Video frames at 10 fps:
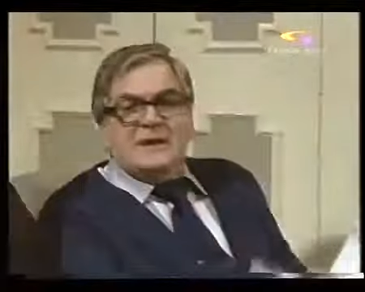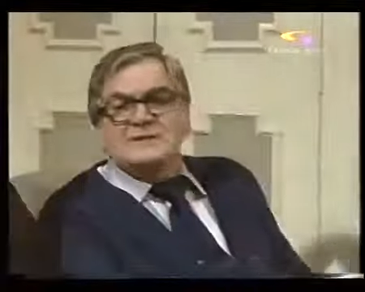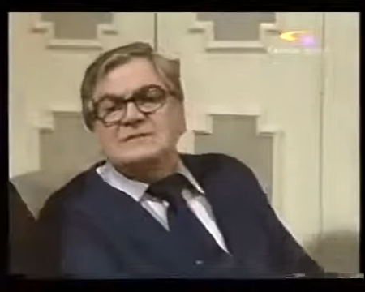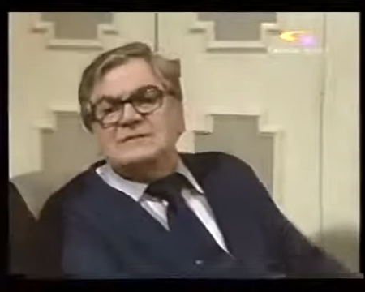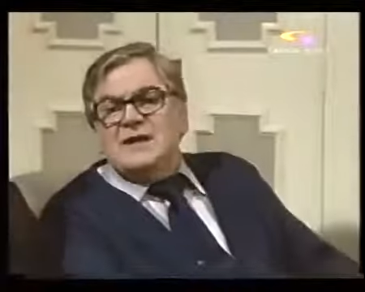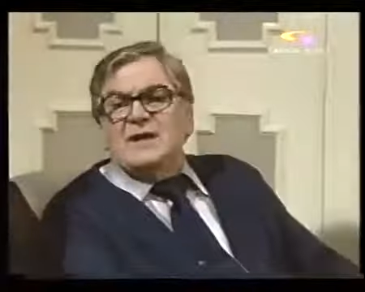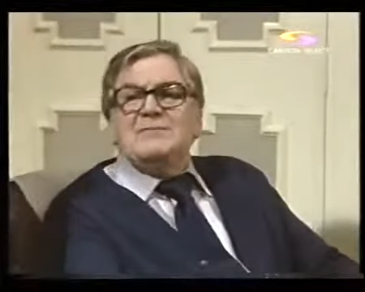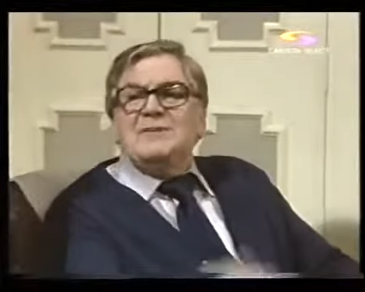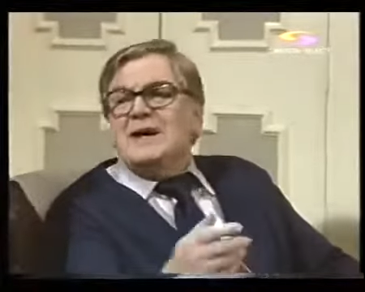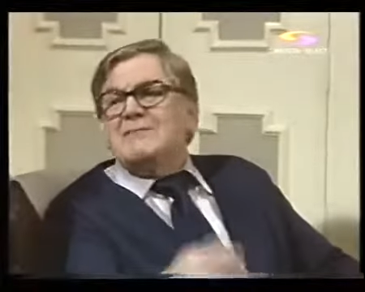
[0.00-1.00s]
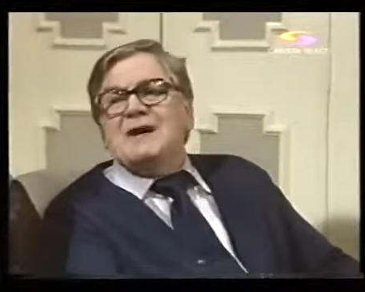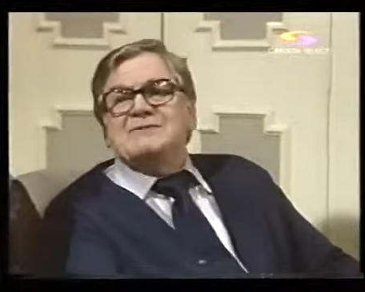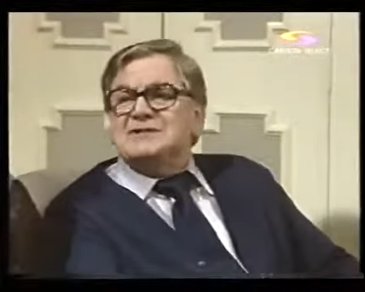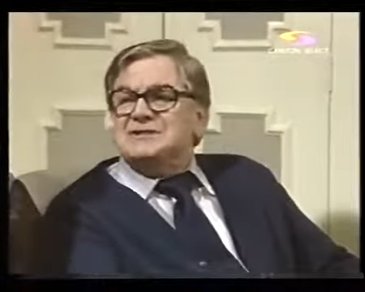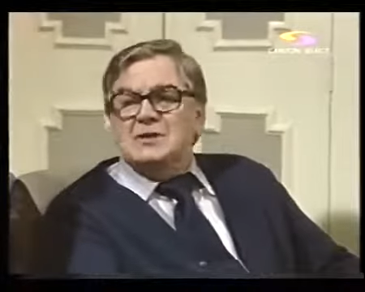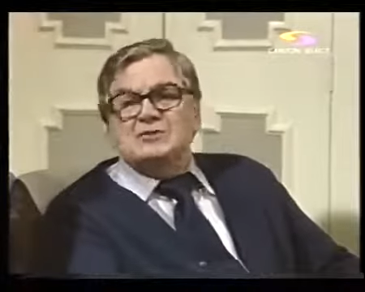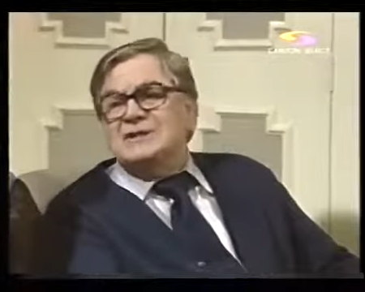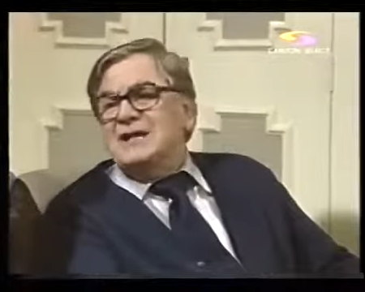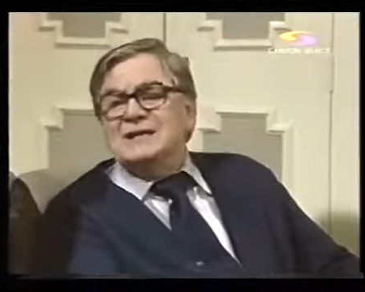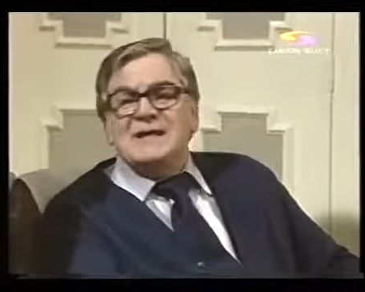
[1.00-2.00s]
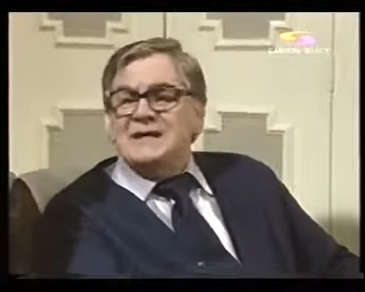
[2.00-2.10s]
He doesn't tell me about his social...